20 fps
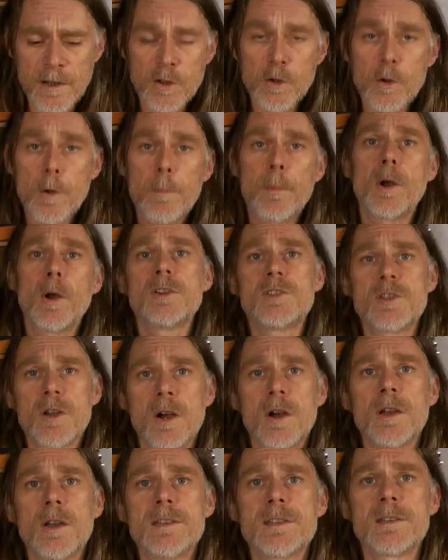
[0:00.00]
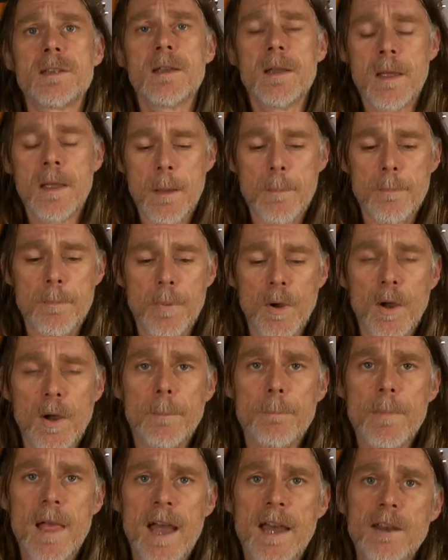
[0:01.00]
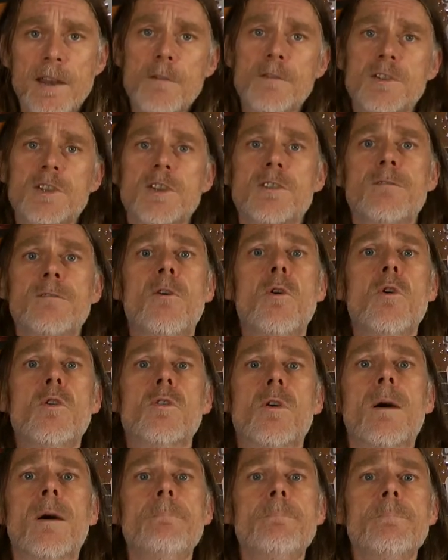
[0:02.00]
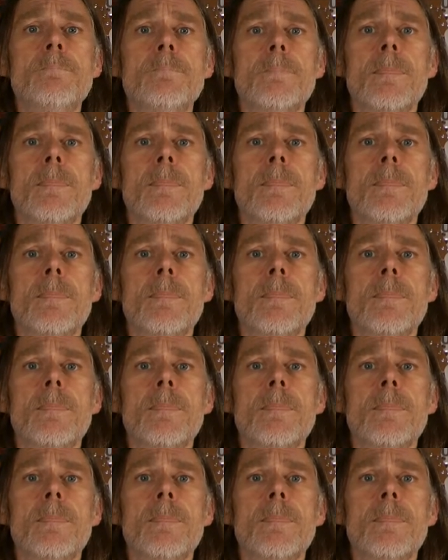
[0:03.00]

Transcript: I do apologise, but head over to the forum,